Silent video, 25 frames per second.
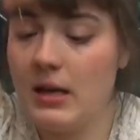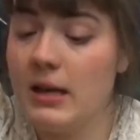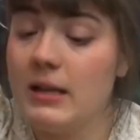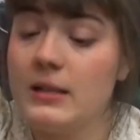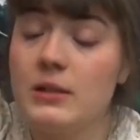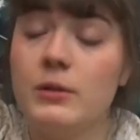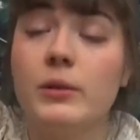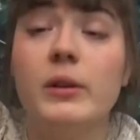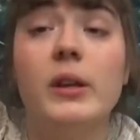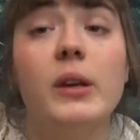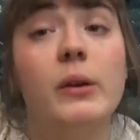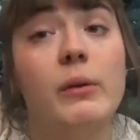
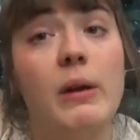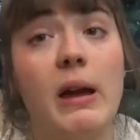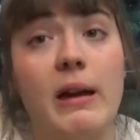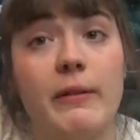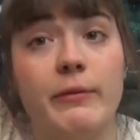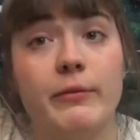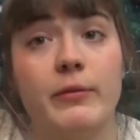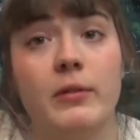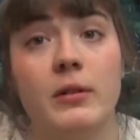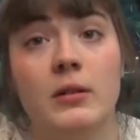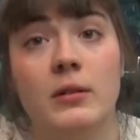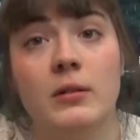Do you
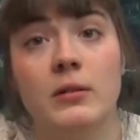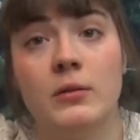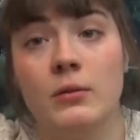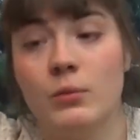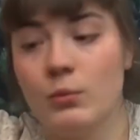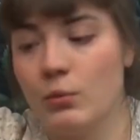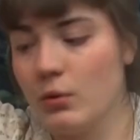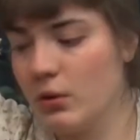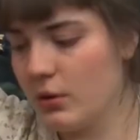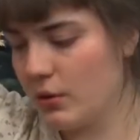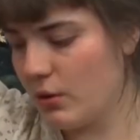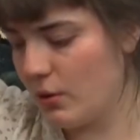have
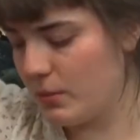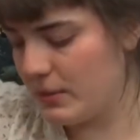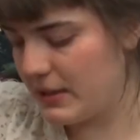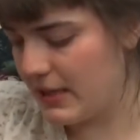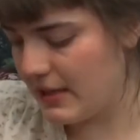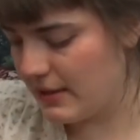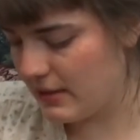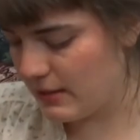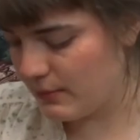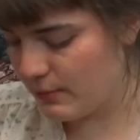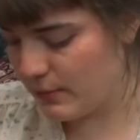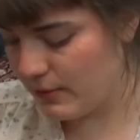
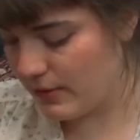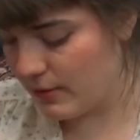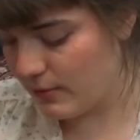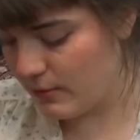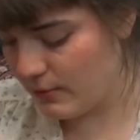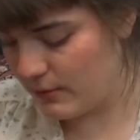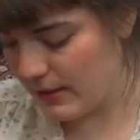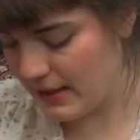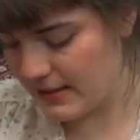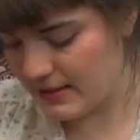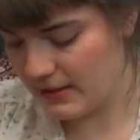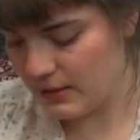wardrobe-centered
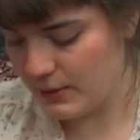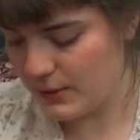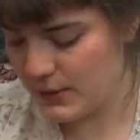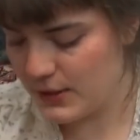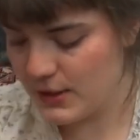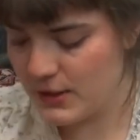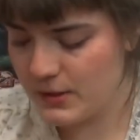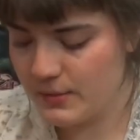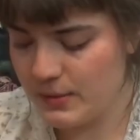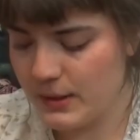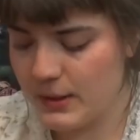resolutions?